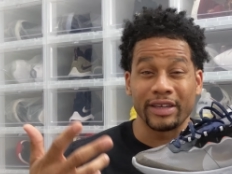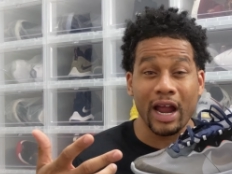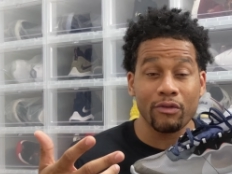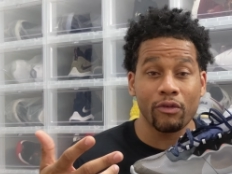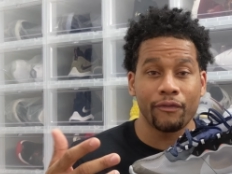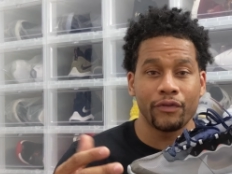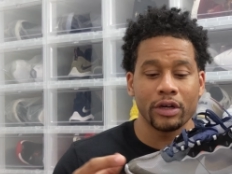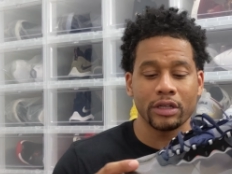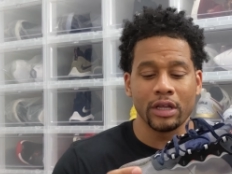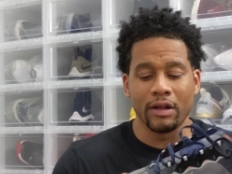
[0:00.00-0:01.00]
narrow
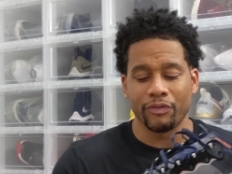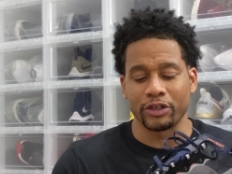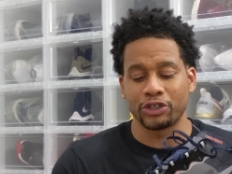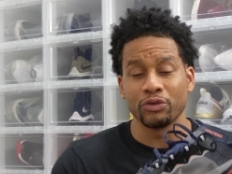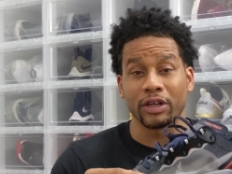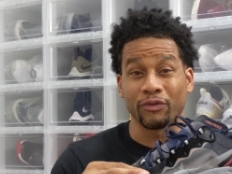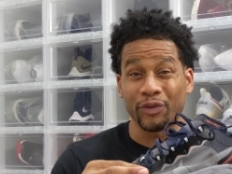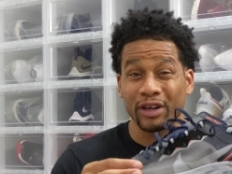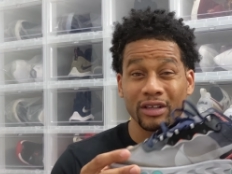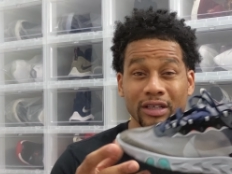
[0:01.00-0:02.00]
foot, the shoe
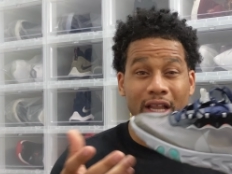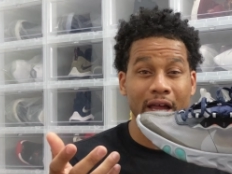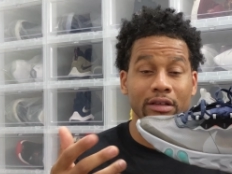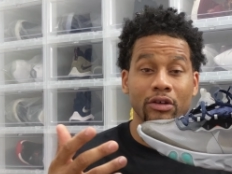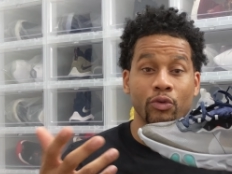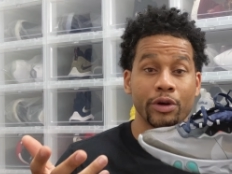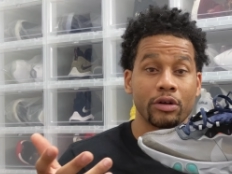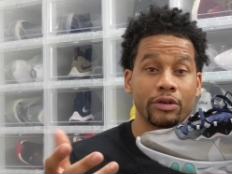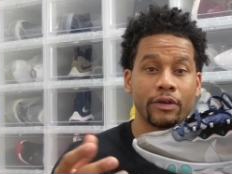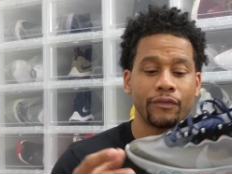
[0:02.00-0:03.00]
can wrinkle a lot and look
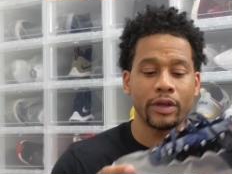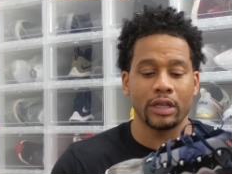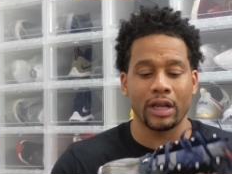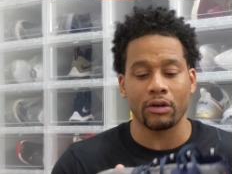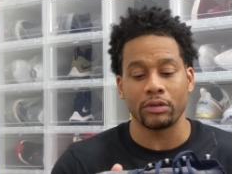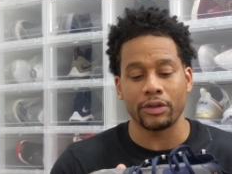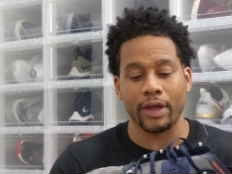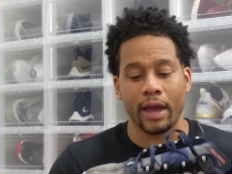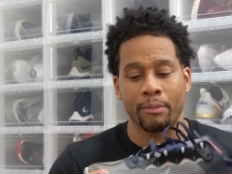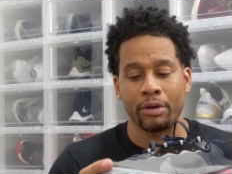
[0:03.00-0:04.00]
weird on your feet. Not only
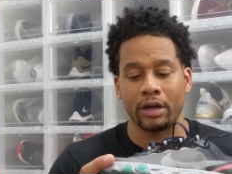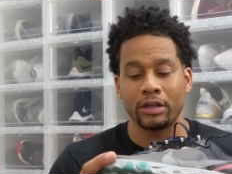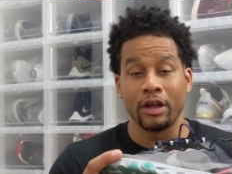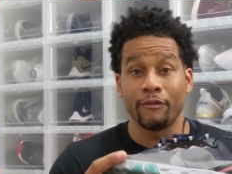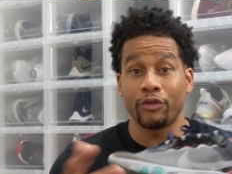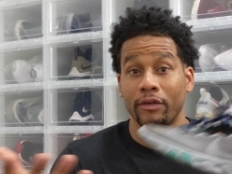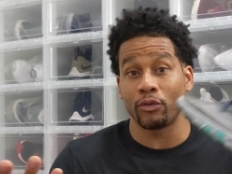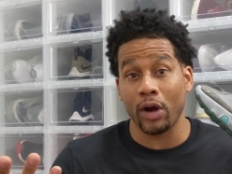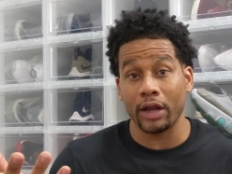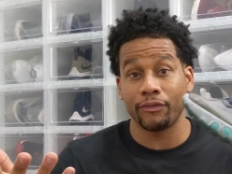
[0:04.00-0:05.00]
that, but if you have
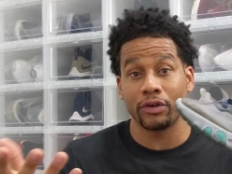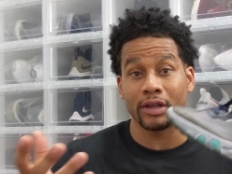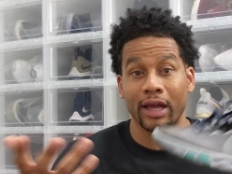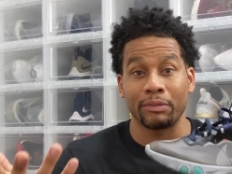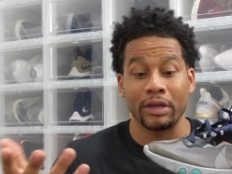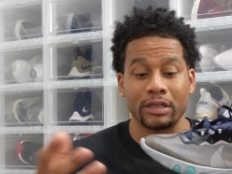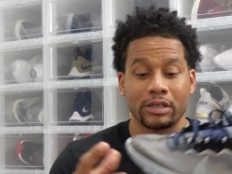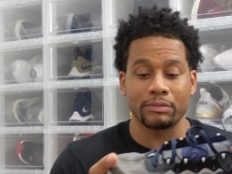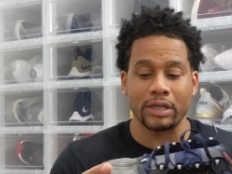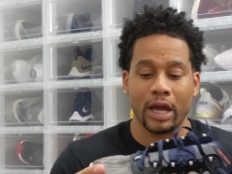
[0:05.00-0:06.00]
a wide foot like me,
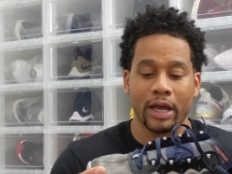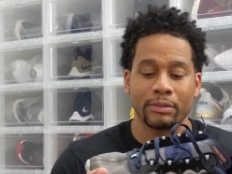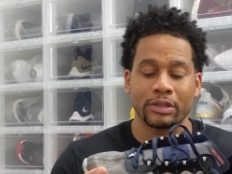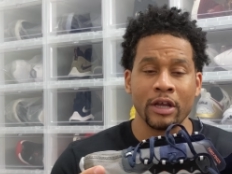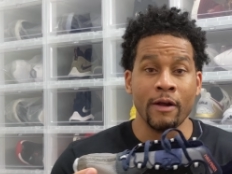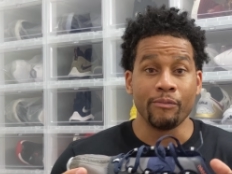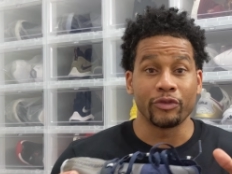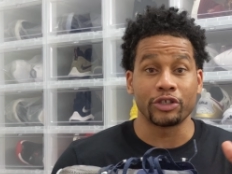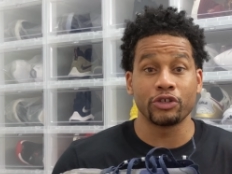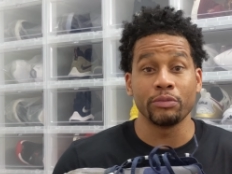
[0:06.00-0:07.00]
sometimes
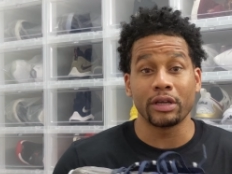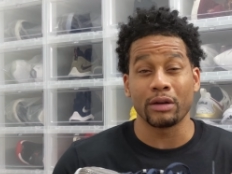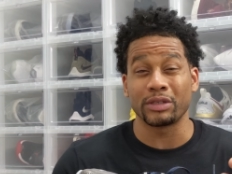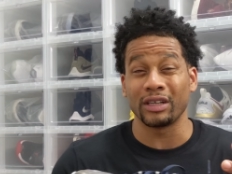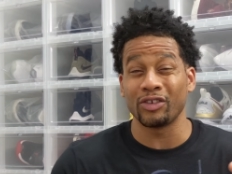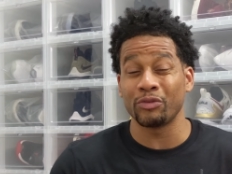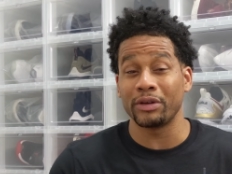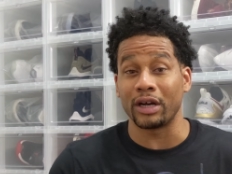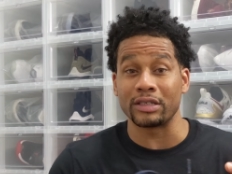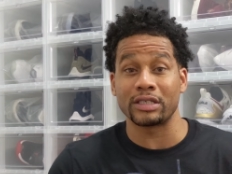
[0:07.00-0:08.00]
the shoe becomes a little
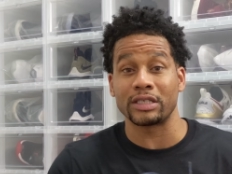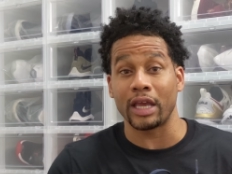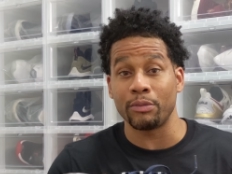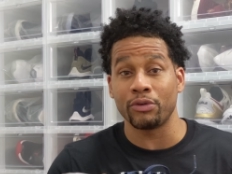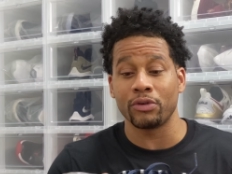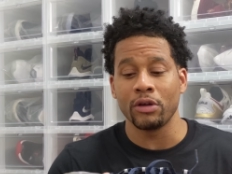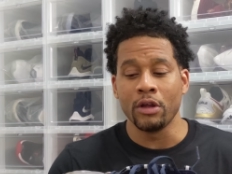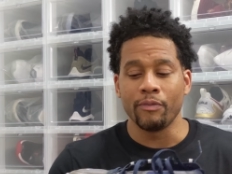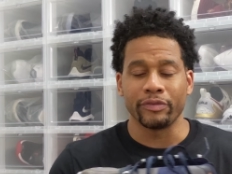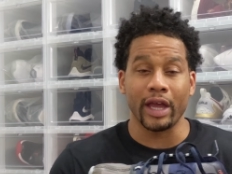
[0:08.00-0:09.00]
bit unstable.
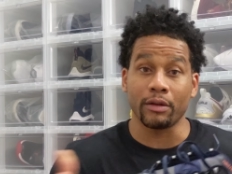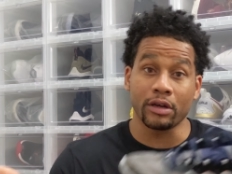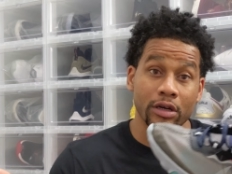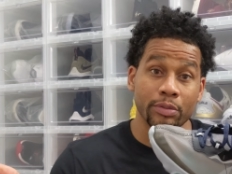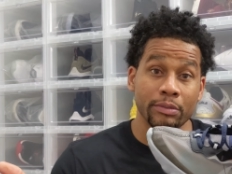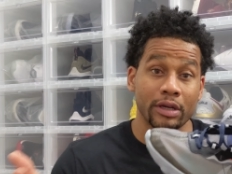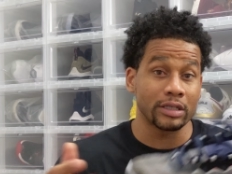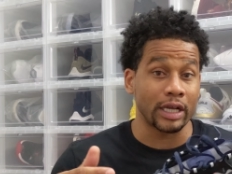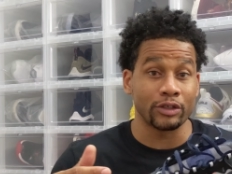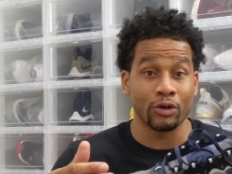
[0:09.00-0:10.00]
That could be
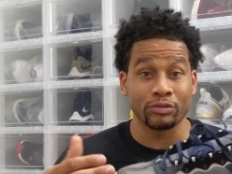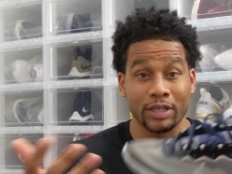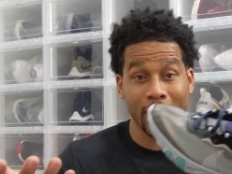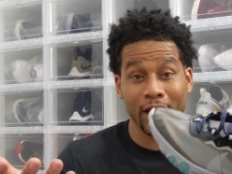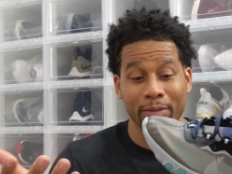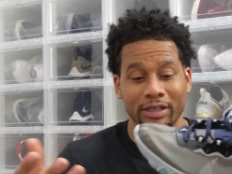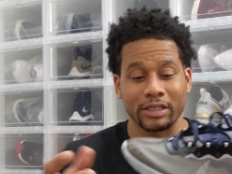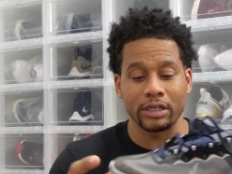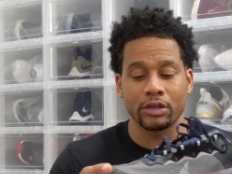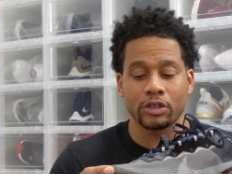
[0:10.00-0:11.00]
because I don't tie my
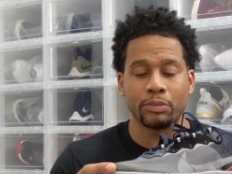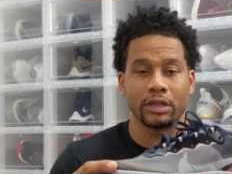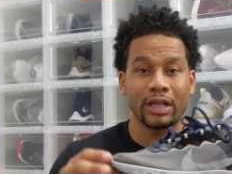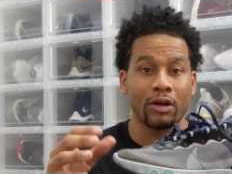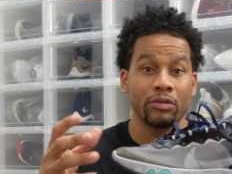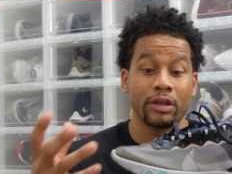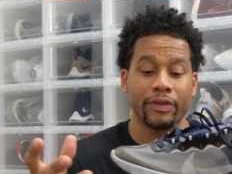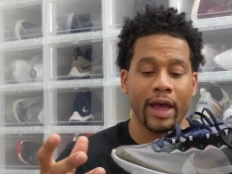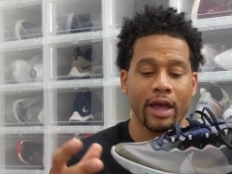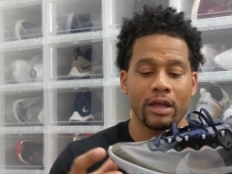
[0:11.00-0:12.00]
sneakers, but not only
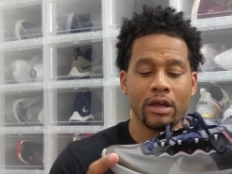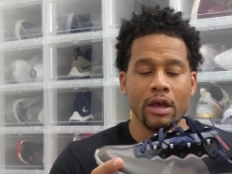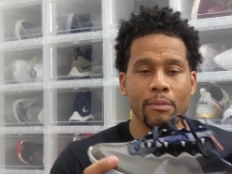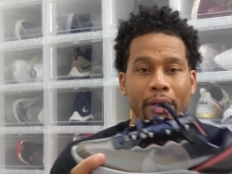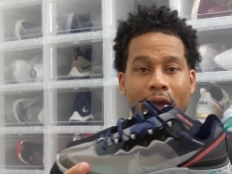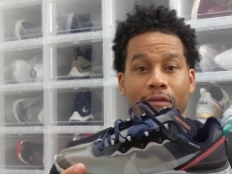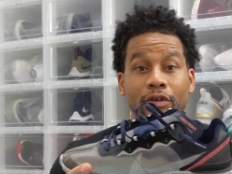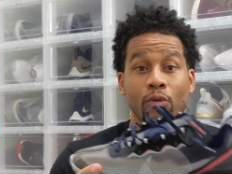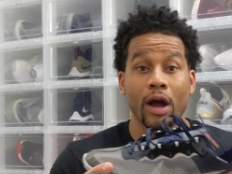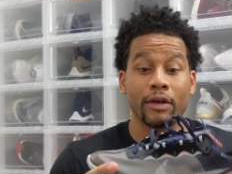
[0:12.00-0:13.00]
that, but
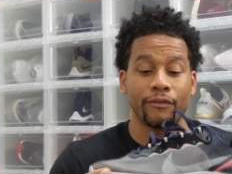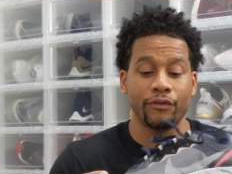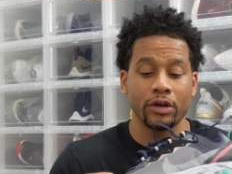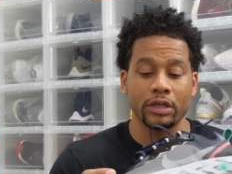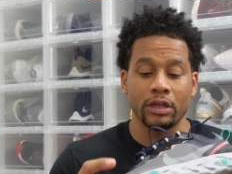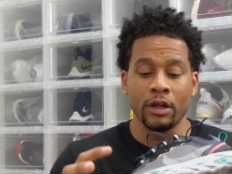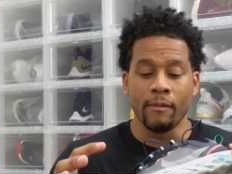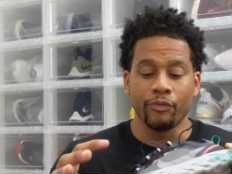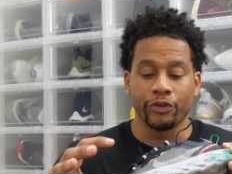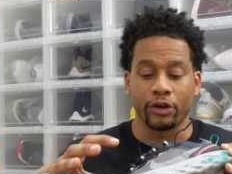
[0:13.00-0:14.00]
having a wide foot,
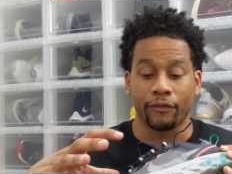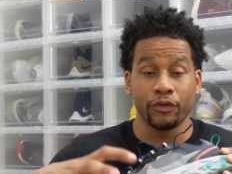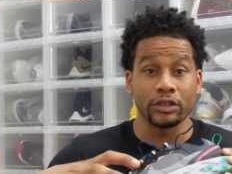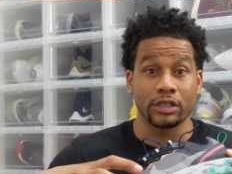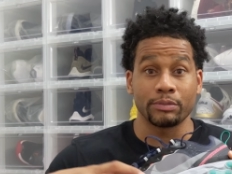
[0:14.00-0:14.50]
your foot